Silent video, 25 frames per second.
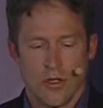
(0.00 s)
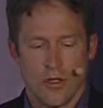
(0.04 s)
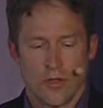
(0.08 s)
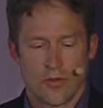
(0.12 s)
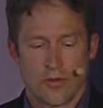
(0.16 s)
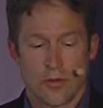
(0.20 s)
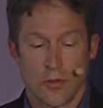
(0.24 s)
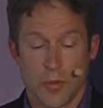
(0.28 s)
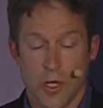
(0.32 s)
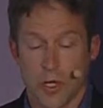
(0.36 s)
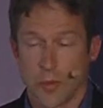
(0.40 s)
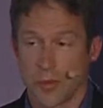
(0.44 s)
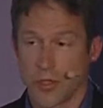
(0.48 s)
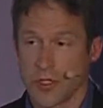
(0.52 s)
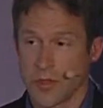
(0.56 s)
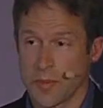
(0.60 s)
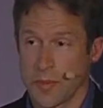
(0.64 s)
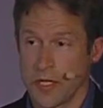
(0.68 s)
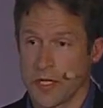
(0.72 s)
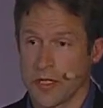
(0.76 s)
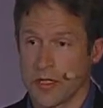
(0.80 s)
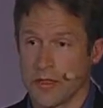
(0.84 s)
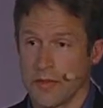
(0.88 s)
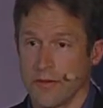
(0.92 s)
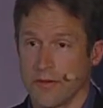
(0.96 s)
From our
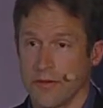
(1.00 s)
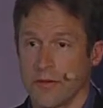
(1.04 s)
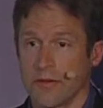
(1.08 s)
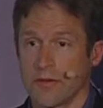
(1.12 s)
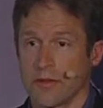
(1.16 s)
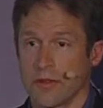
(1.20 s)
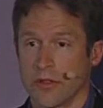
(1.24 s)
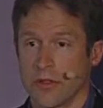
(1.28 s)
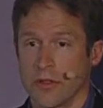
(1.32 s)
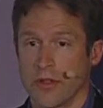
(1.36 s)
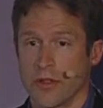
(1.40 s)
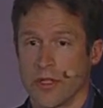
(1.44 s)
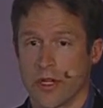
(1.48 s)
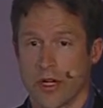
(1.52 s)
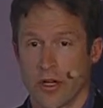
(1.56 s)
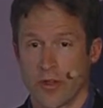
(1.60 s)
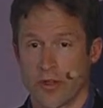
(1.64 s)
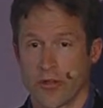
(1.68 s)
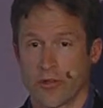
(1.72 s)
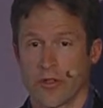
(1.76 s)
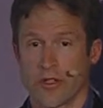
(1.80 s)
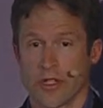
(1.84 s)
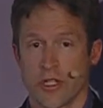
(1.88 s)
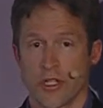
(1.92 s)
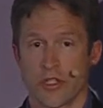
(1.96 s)
perspective, the
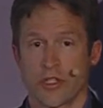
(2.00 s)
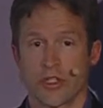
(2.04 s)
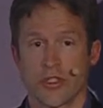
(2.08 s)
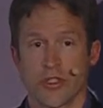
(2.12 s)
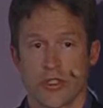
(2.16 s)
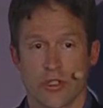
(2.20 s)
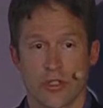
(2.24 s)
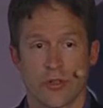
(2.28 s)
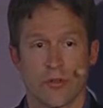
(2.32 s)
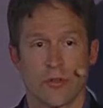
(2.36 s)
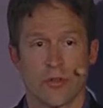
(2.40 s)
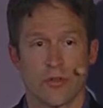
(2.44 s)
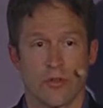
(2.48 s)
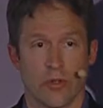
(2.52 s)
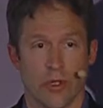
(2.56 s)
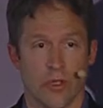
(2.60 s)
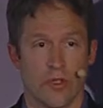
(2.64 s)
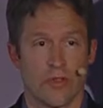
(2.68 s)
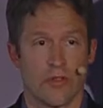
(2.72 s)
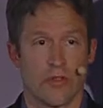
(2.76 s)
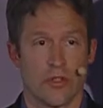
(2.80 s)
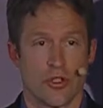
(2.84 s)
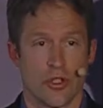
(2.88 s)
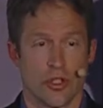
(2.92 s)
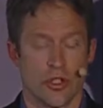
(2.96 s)
authorization server
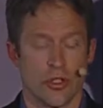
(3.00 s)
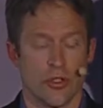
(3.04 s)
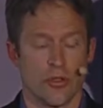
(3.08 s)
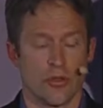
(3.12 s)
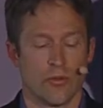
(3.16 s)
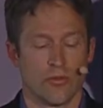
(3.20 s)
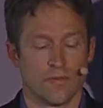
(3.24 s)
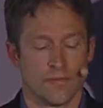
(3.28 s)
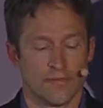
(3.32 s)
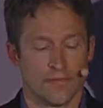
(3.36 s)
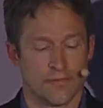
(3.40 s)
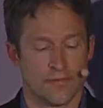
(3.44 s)
runs the show.